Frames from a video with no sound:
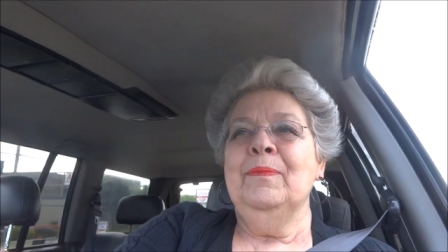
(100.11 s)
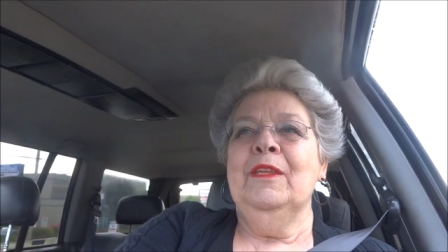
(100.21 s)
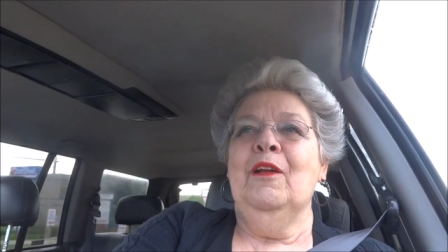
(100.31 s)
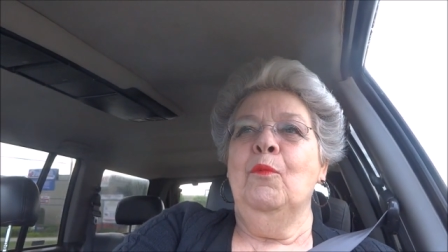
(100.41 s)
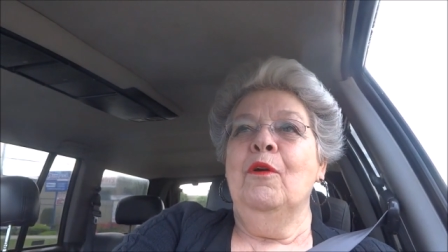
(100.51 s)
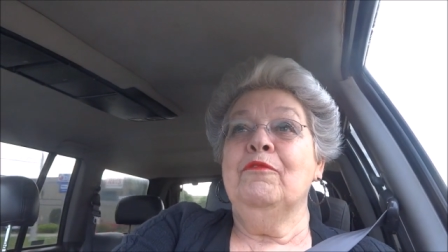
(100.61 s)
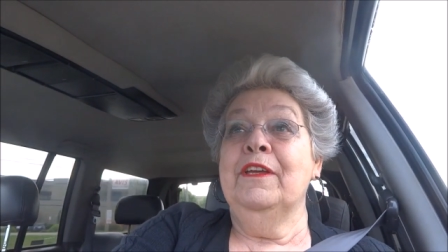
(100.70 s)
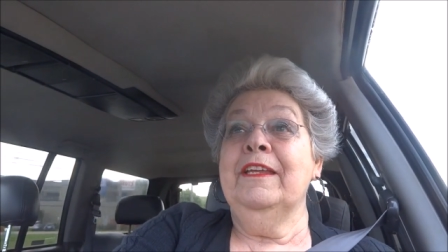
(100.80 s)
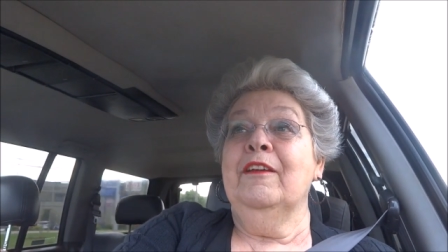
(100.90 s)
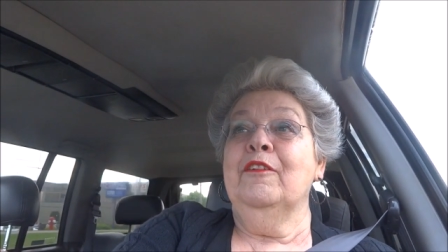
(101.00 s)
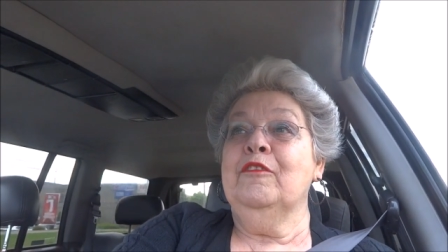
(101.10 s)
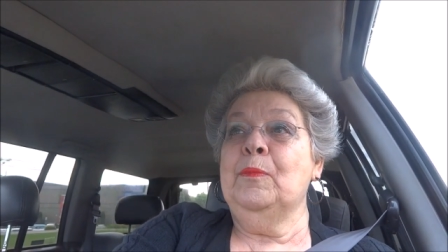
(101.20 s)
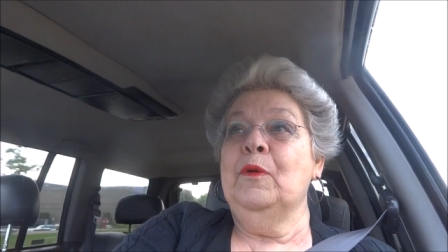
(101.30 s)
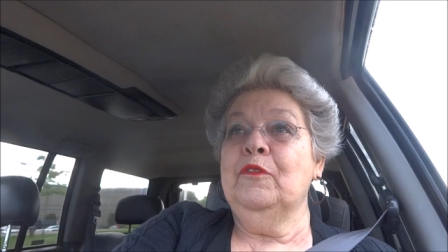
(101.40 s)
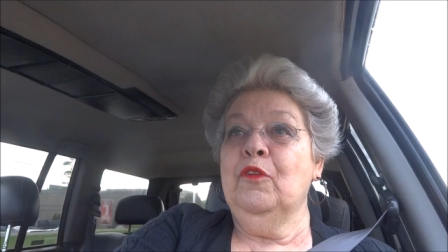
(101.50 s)
you know, what videos
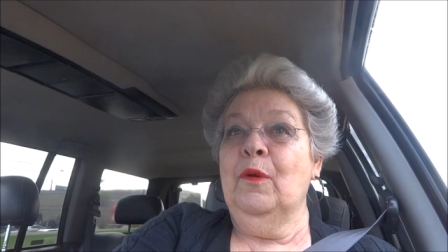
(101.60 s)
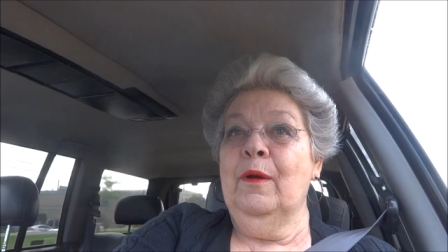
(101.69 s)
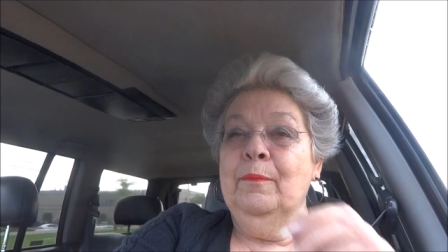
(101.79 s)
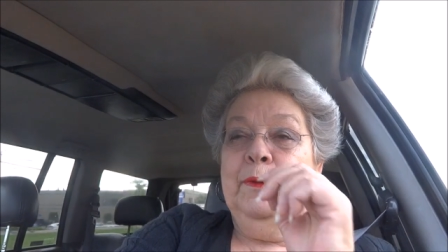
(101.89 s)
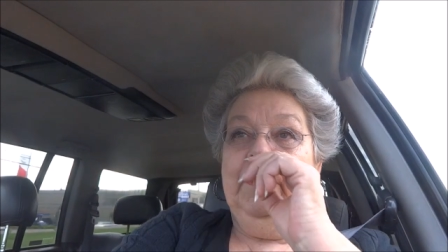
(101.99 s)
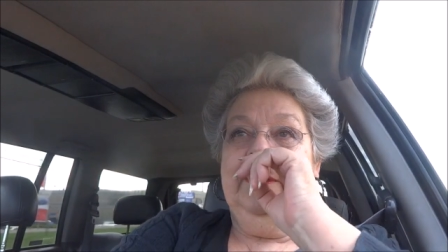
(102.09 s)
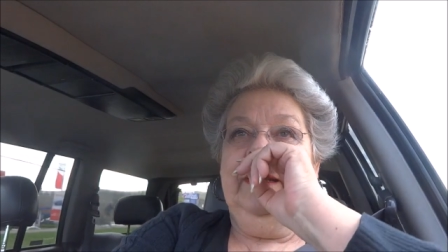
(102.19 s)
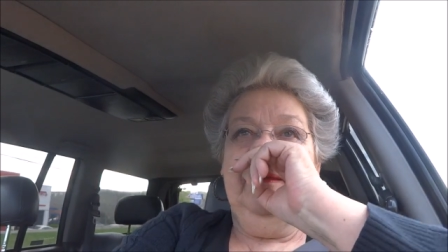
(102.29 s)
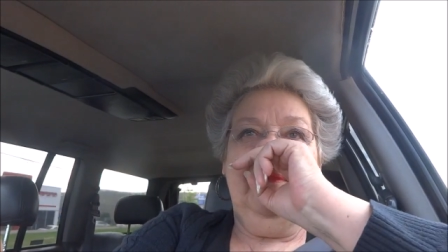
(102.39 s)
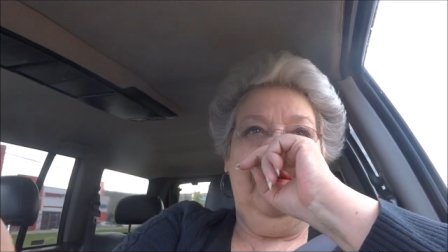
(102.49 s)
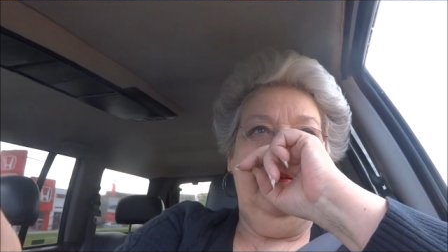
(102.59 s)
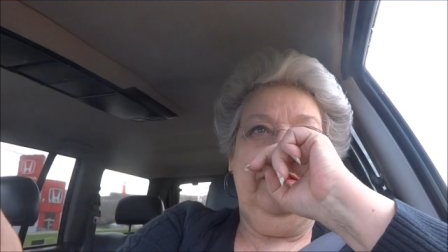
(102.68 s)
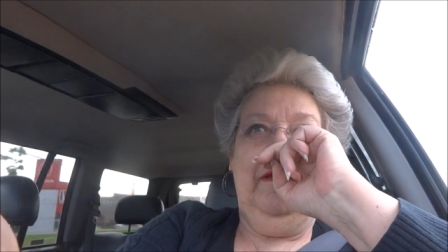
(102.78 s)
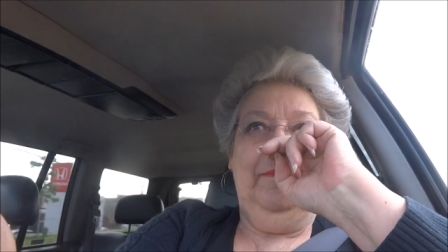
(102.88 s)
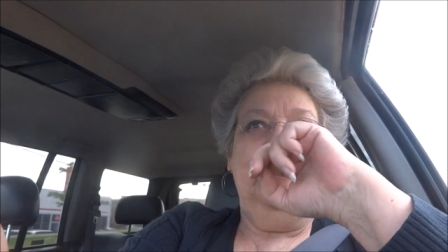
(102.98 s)
brought you on board. And I can't
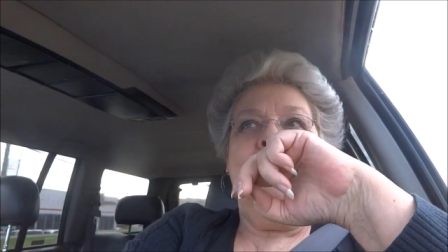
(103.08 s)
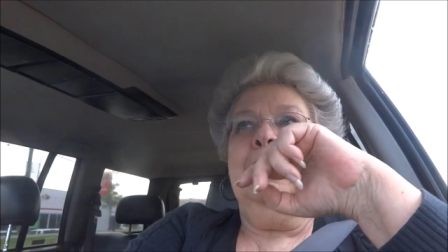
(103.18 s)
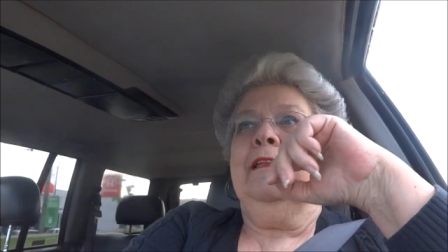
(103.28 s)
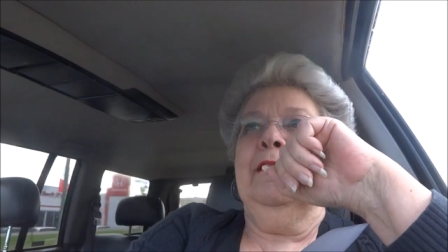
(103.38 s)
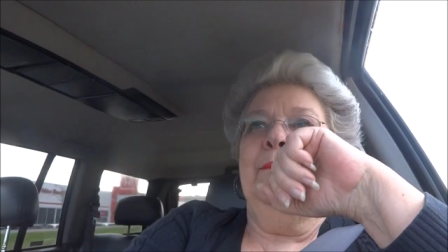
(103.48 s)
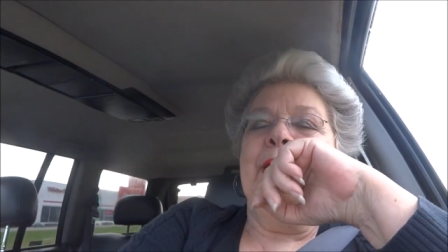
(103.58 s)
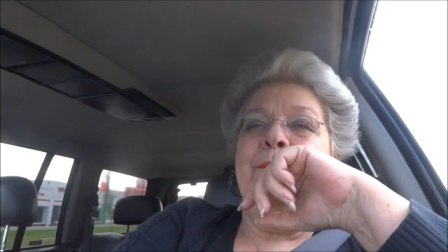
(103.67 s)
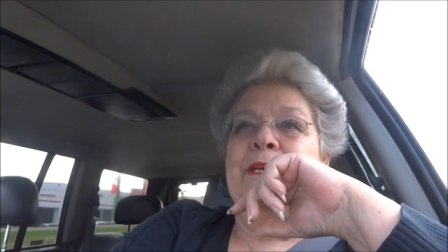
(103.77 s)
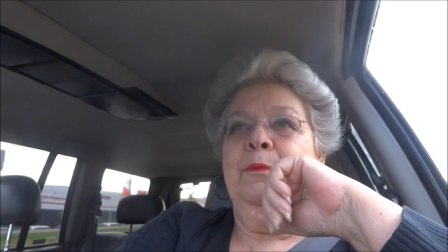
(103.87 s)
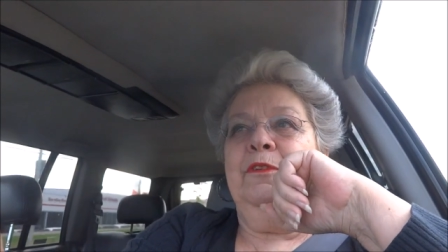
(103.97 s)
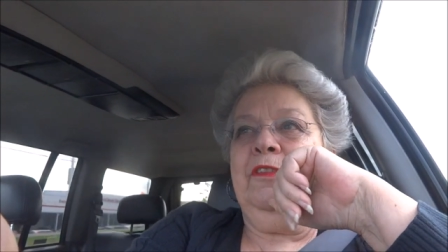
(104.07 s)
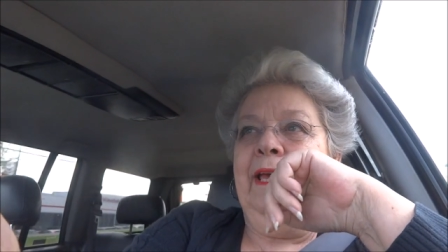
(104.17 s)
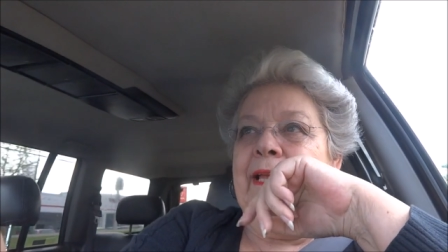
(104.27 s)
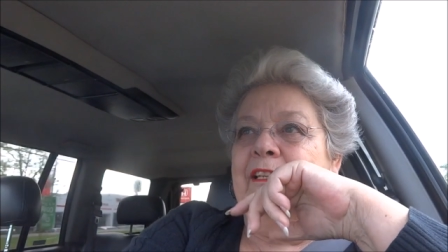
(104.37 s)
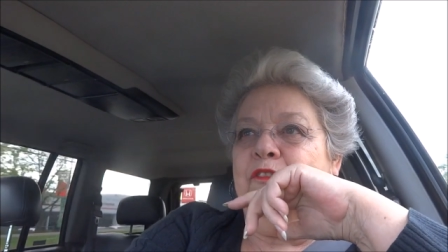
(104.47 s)
help but think that maybe it was the
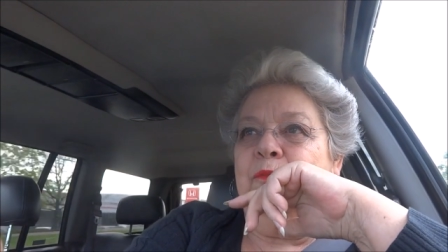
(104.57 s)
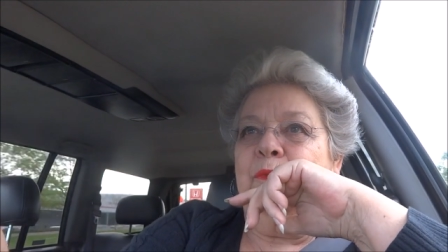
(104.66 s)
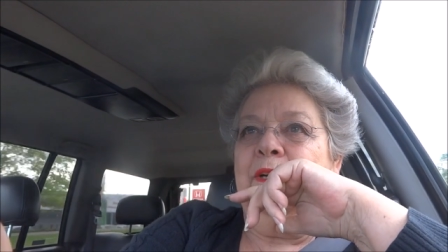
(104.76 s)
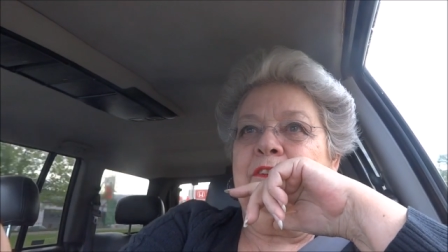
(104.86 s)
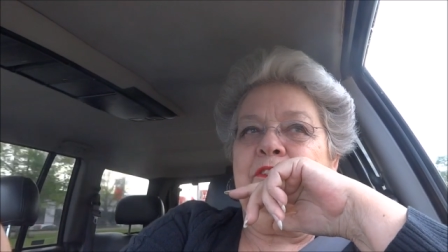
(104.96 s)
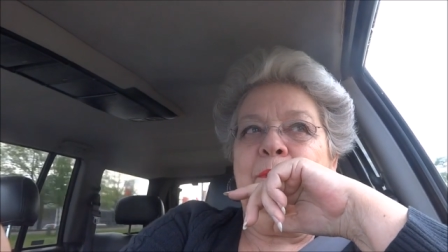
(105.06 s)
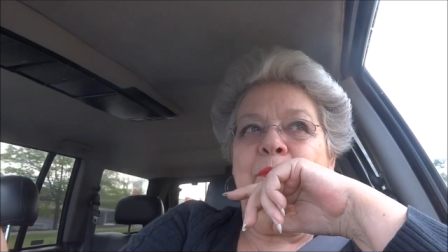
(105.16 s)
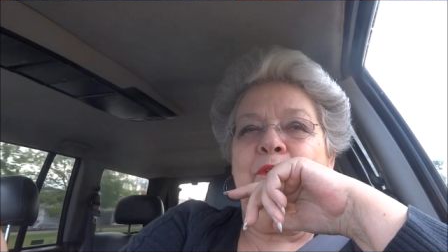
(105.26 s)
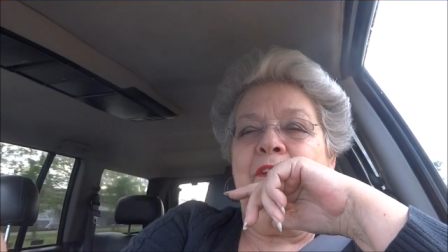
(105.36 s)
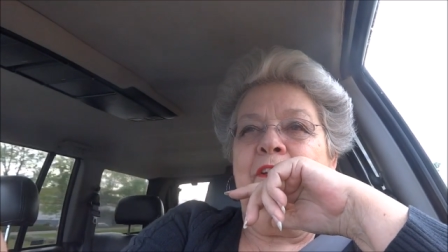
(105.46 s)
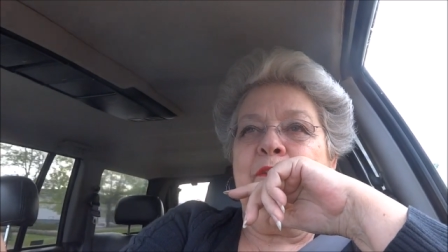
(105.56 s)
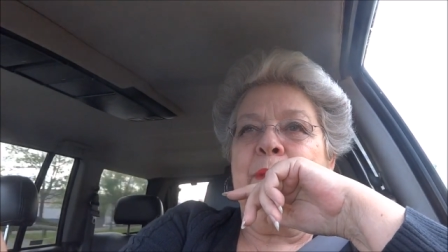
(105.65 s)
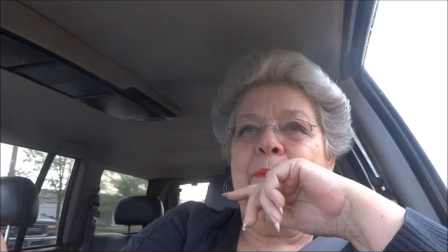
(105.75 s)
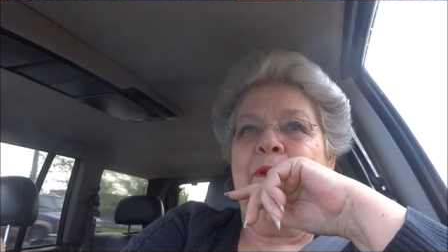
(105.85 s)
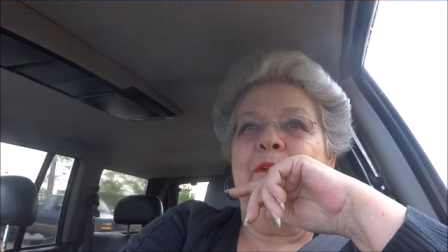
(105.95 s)
halogen ones that brought a lot of
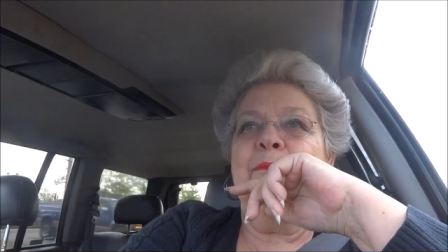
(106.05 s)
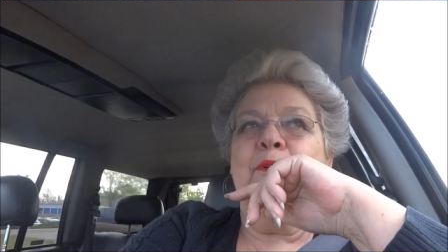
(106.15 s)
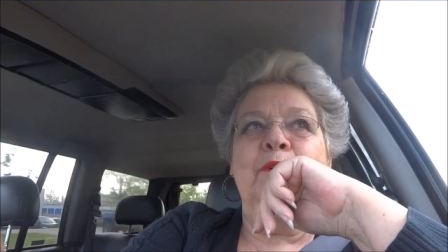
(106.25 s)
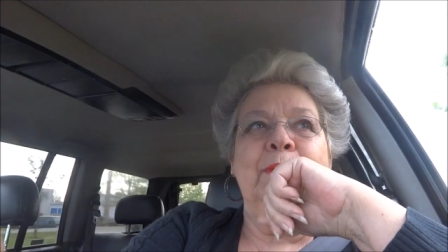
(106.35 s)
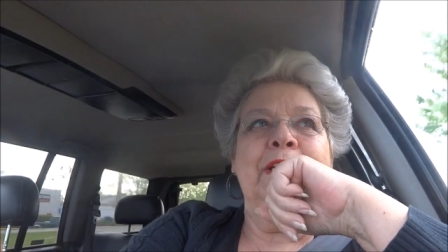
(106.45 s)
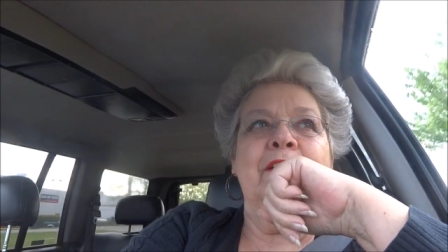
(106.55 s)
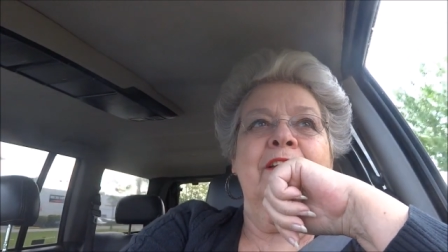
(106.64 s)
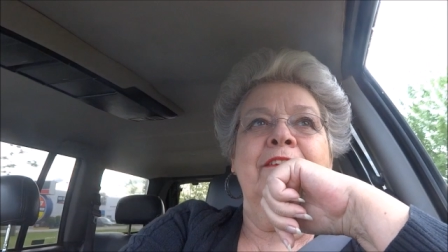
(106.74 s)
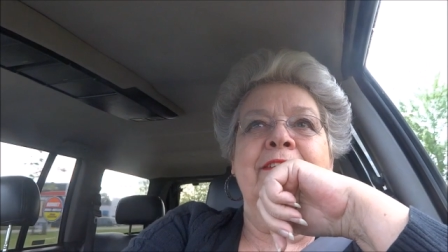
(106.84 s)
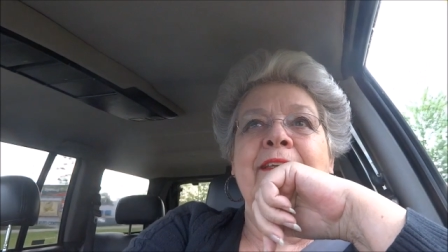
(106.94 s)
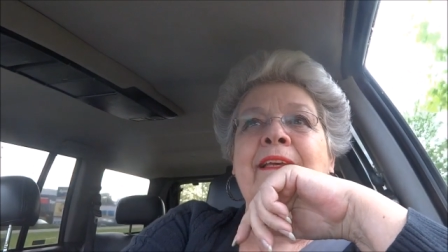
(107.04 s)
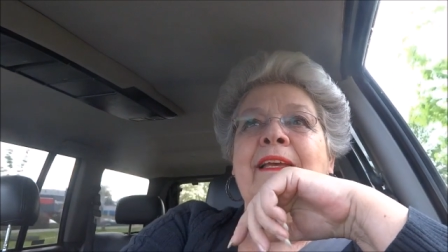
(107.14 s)
people on board because,